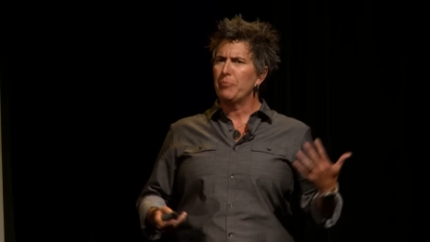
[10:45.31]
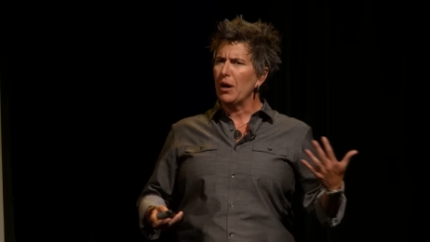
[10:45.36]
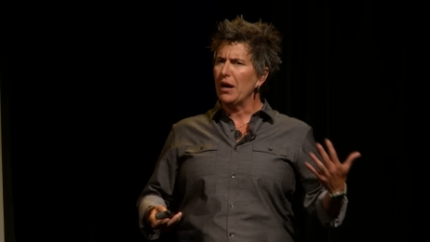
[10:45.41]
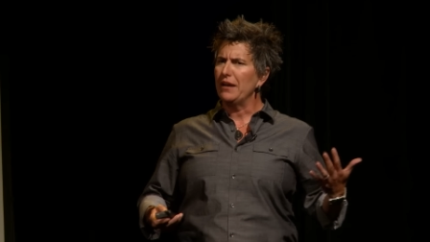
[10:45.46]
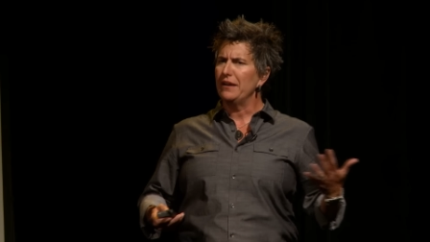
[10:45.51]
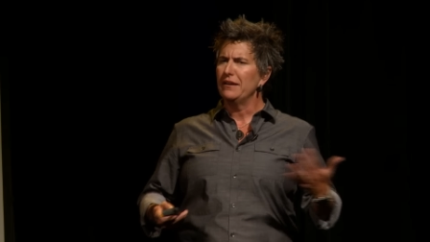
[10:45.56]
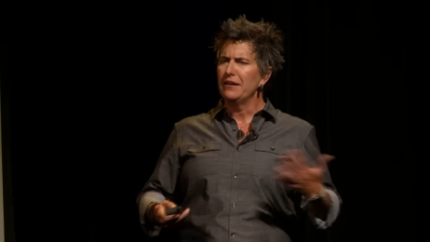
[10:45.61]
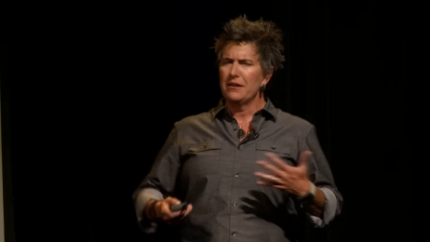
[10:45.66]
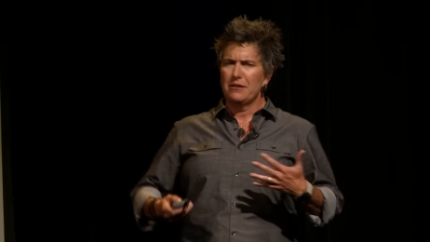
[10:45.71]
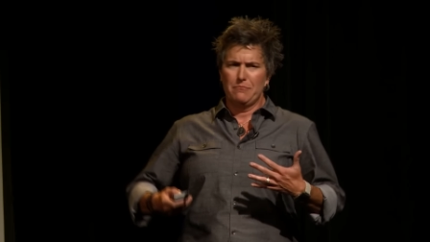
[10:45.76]

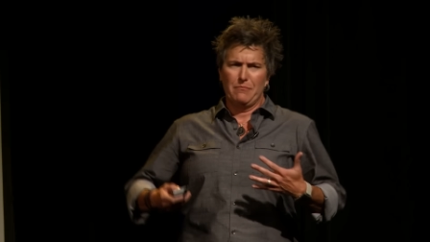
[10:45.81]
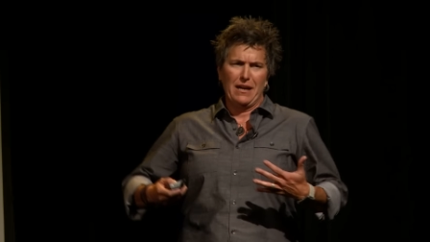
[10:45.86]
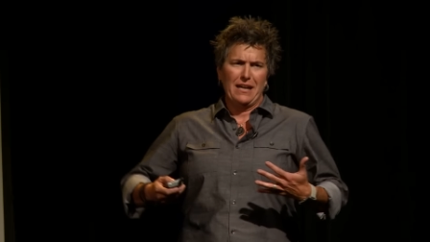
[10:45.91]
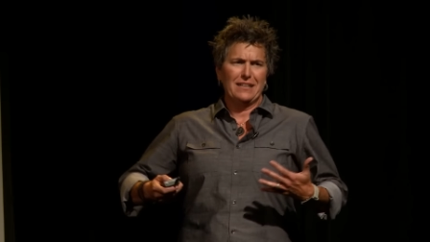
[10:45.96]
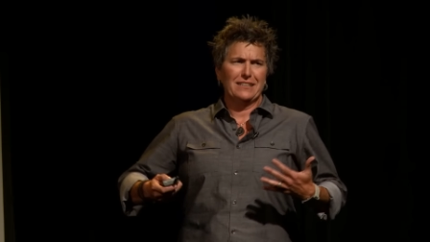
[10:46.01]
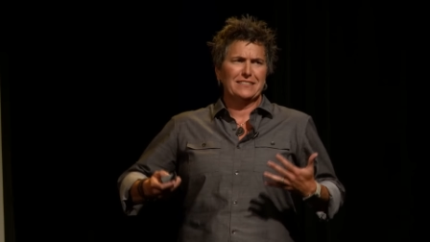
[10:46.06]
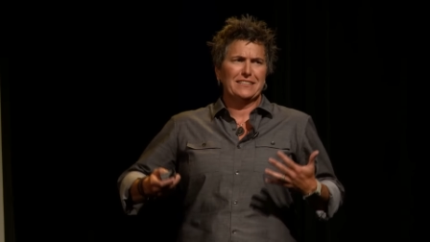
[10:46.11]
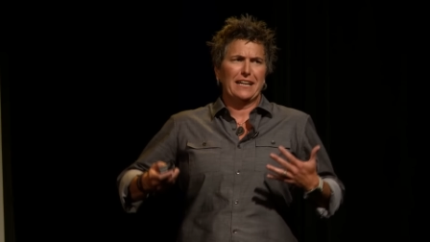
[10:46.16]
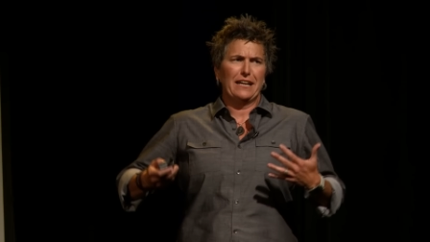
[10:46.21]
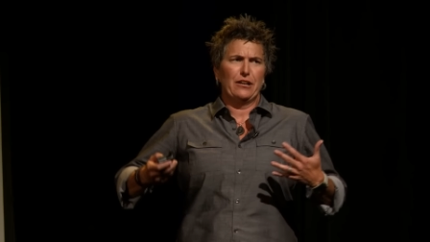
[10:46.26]
but my
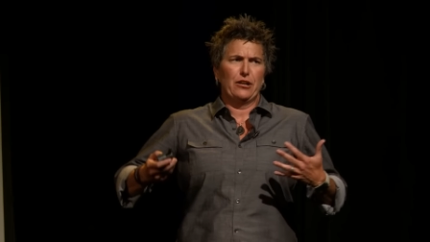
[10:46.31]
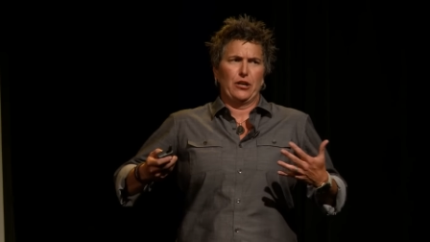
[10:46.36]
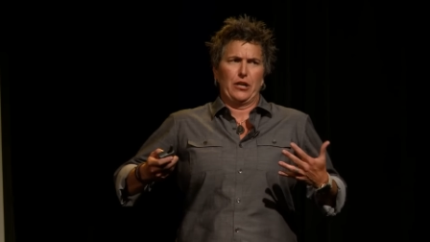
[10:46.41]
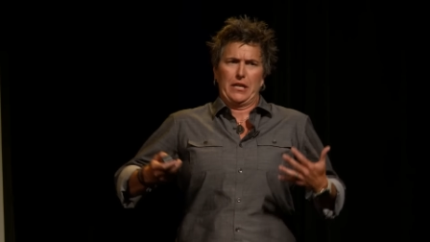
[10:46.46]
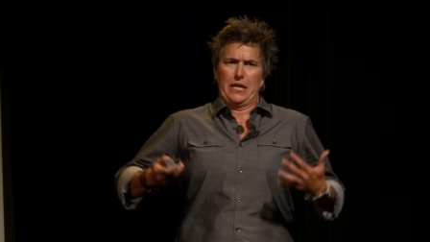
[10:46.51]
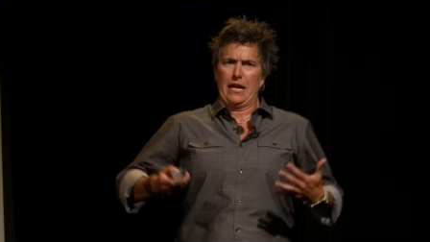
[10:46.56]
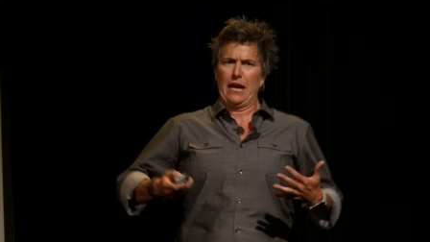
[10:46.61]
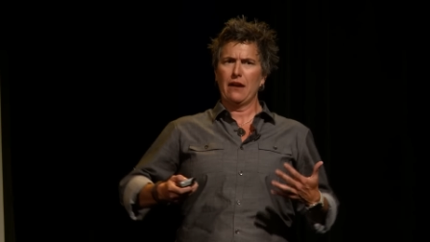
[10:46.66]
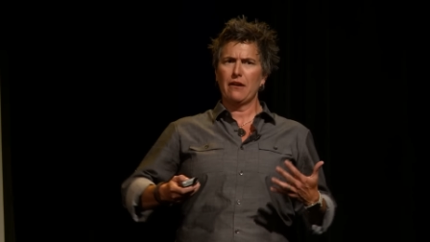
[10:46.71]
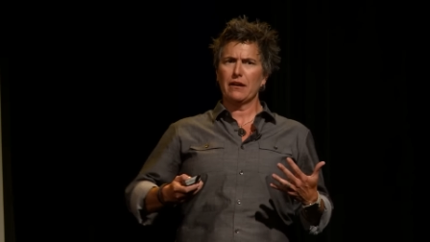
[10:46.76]
entire
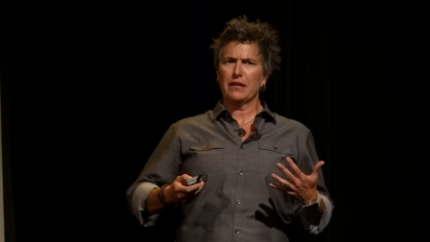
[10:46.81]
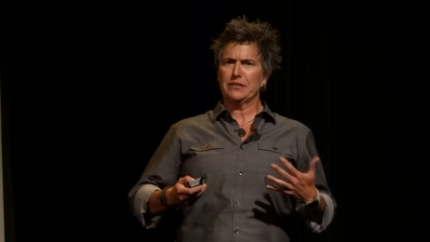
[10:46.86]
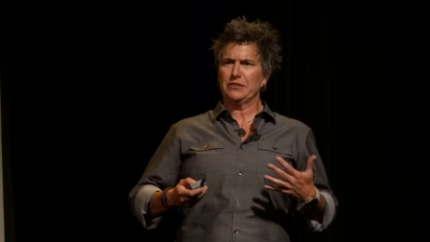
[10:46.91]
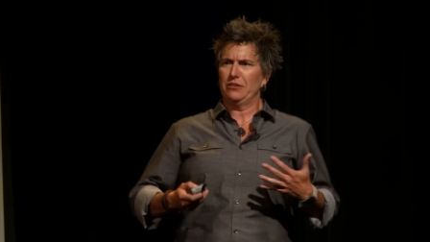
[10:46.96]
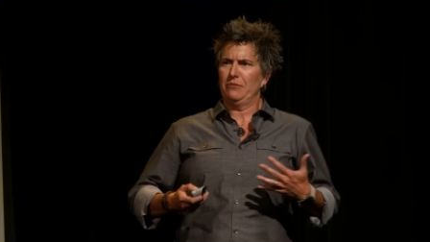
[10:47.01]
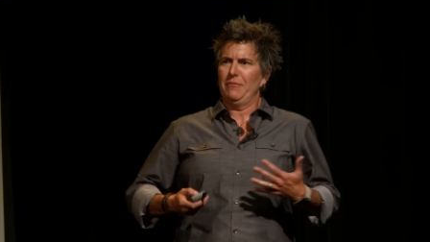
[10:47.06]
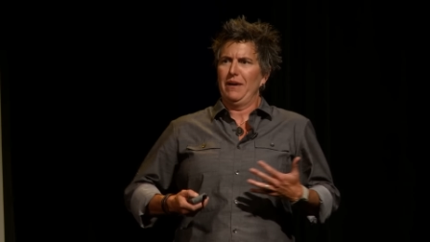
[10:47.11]
character,